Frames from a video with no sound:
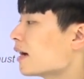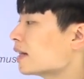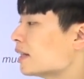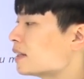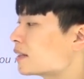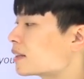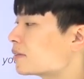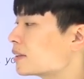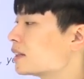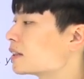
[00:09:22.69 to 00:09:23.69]
Either
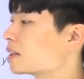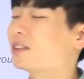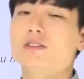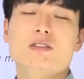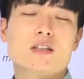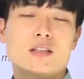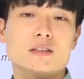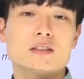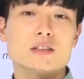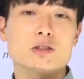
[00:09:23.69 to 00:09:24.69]
of these 2
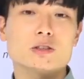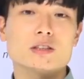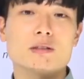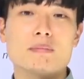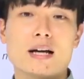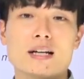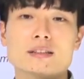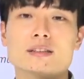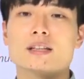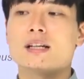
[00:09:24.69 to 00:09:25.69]
constituent
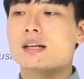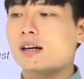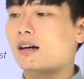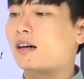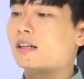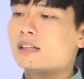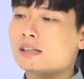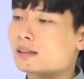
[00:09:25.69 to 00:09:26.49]
demands are